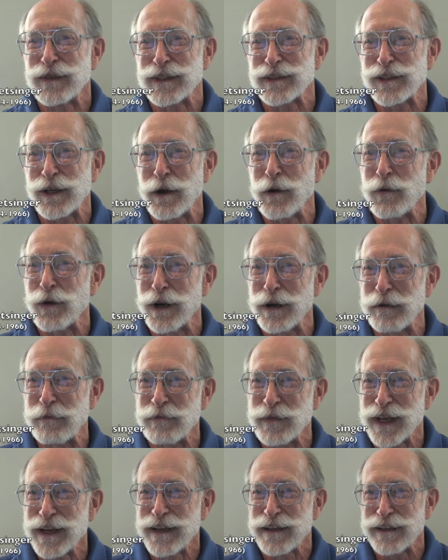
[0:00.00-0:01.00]
So
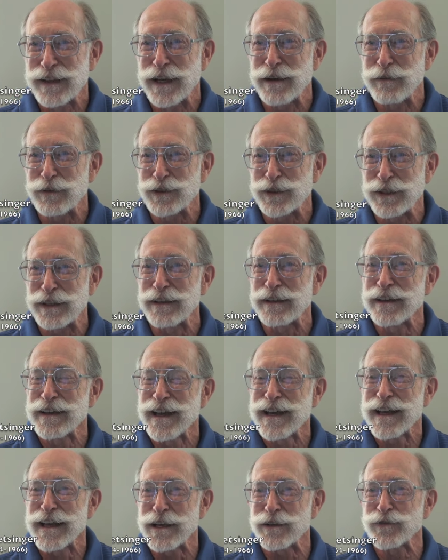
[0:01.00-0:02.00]
that was an
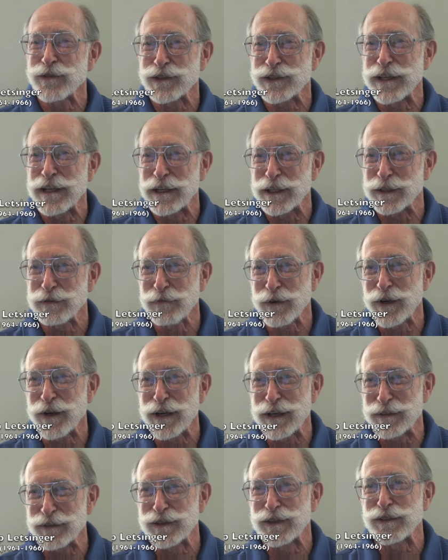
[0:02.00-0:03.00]
interesting
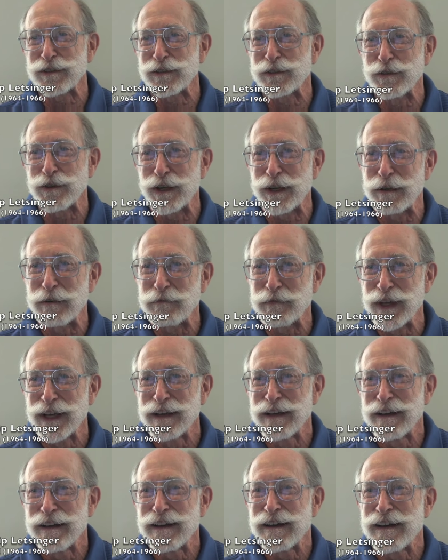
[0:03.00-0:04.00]
experience to
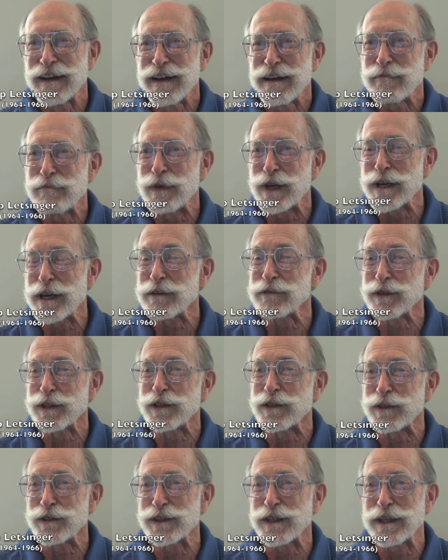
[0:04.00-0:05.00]
be
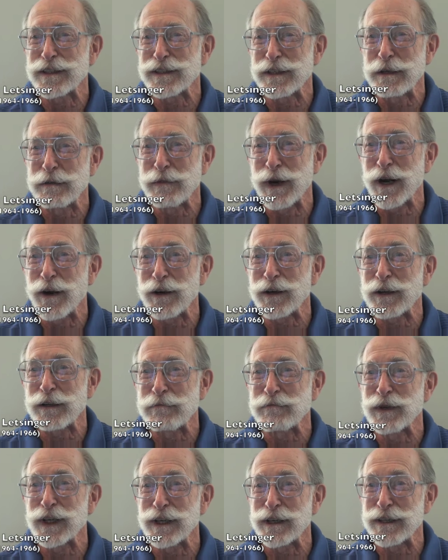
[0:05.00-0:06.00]
introduced as an
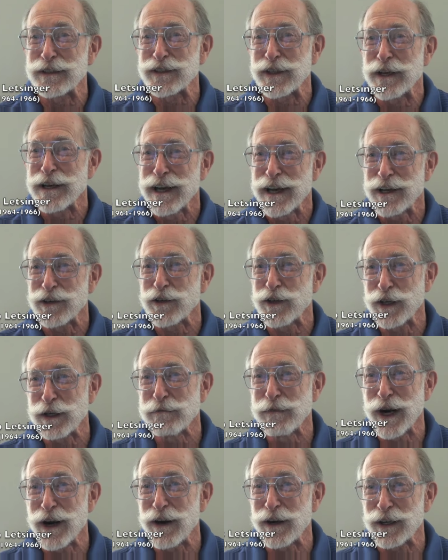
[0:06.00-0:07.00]
American, but as a good
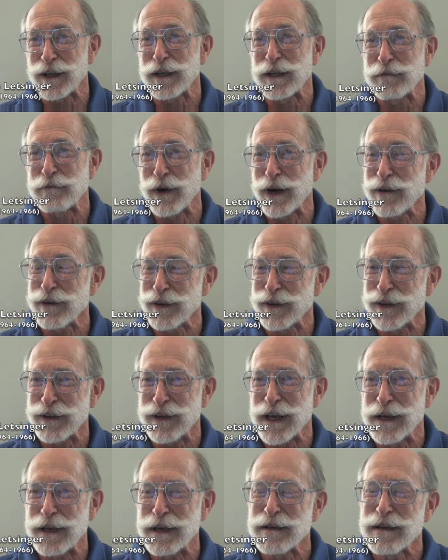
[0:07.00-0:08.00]
American. Apparently
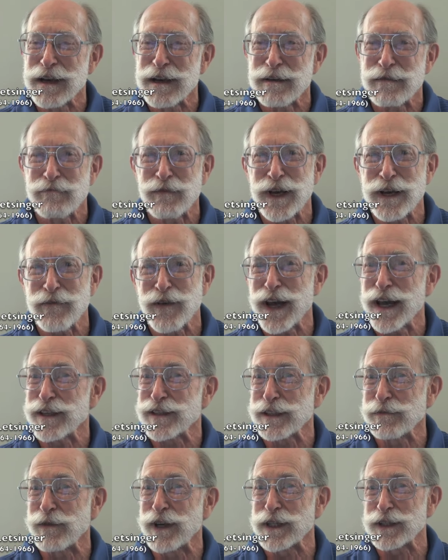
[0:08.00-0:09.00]
they may have
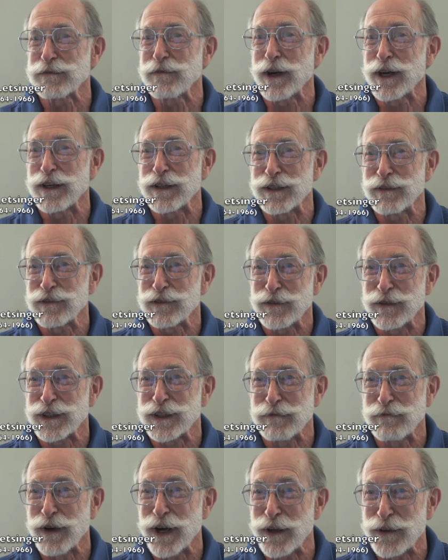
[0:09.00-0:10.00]
had some experience with
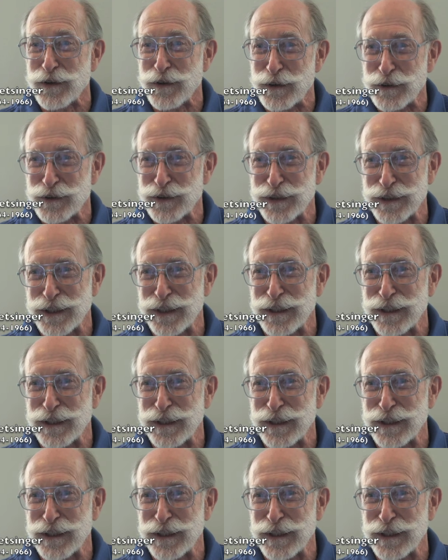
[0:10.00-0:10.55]
some others